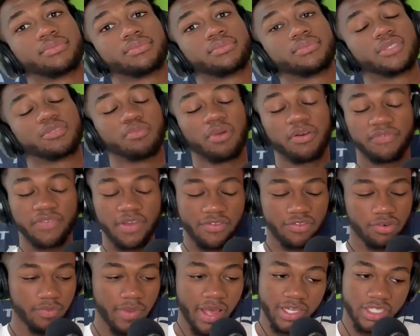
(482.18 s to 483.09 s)
it's my
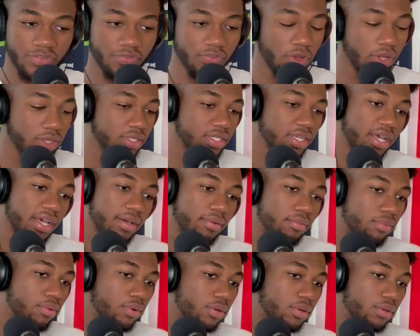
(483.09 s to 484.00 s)
favorite match of all time,
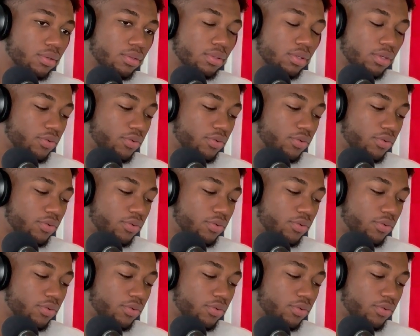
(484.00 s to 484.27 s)
bro.